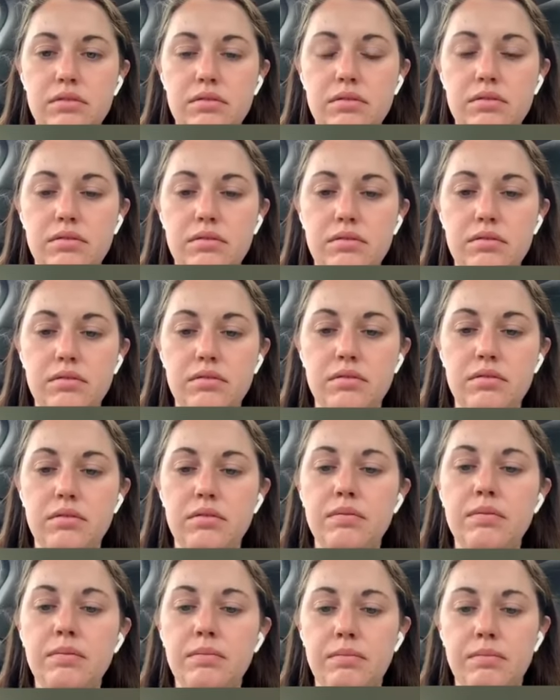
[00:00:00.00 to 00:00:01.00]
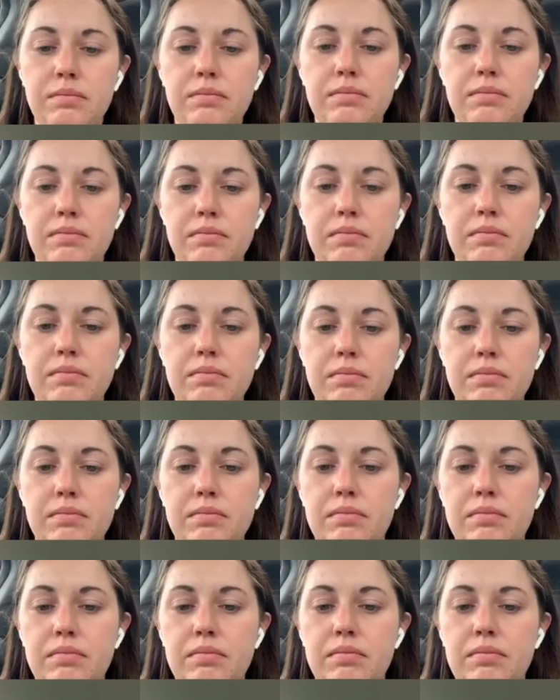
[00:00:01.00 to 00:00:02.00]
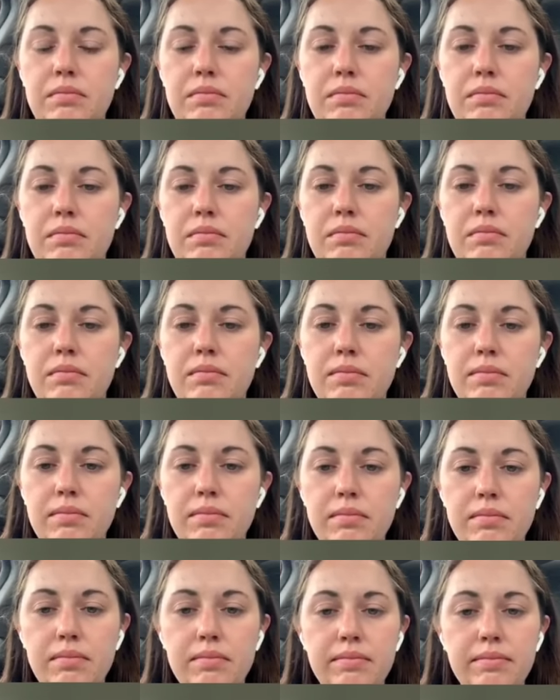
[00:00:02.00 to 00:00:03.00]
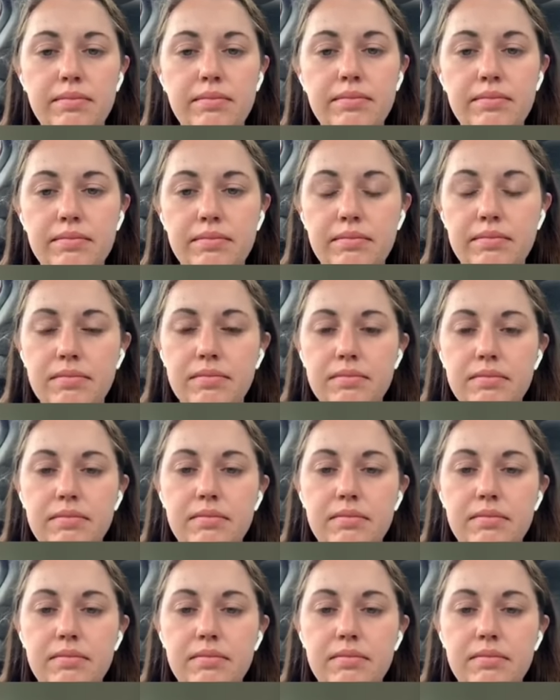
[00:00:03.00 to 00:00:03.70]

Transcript: No words are spoken by the person on screen.